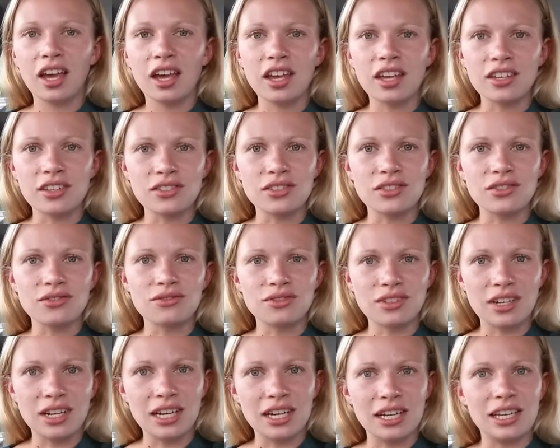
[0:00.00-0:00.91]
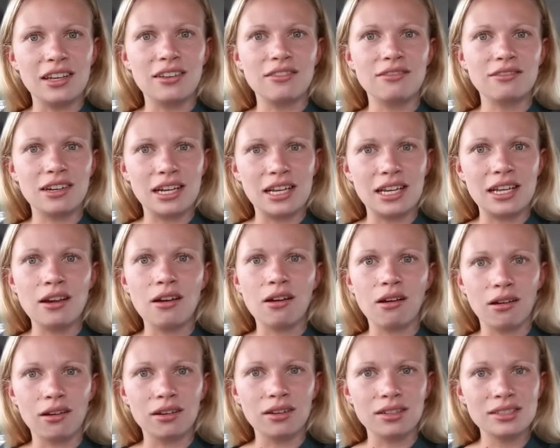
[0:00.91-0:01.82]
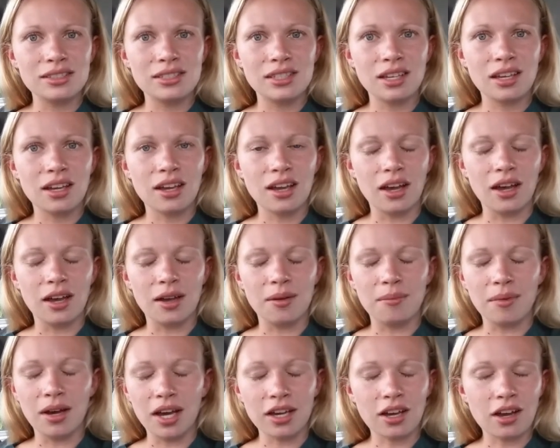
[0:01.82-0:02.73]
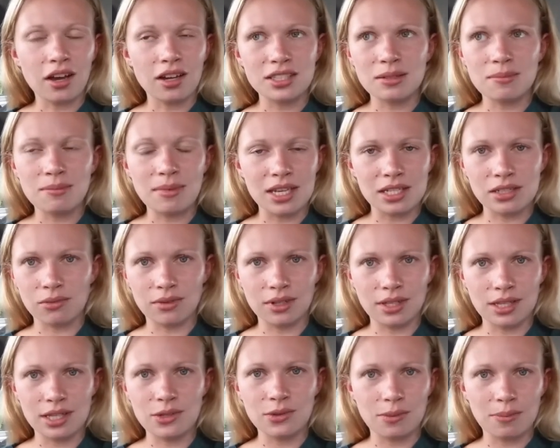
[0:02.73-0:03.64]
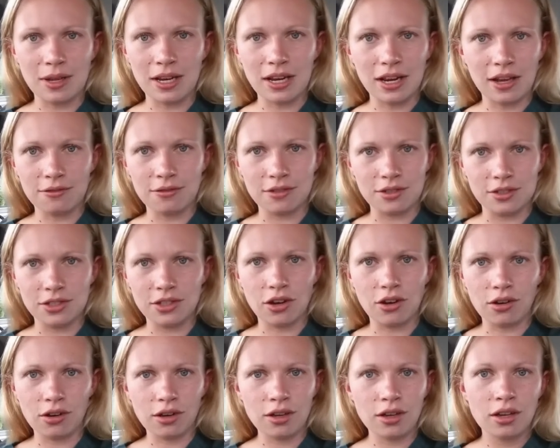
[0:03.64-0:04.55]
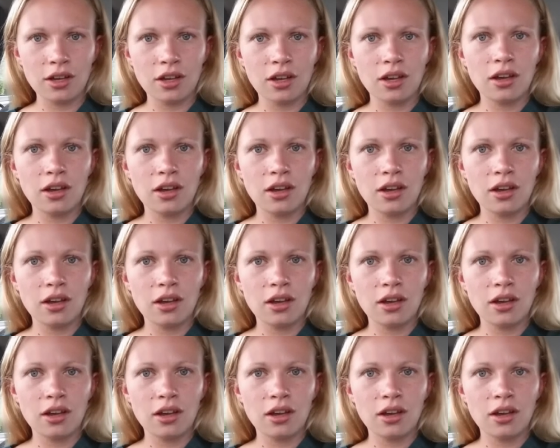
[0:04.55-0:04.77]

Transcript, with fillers: it's really really hot. Um, I can't imagine what this would be like for a dog.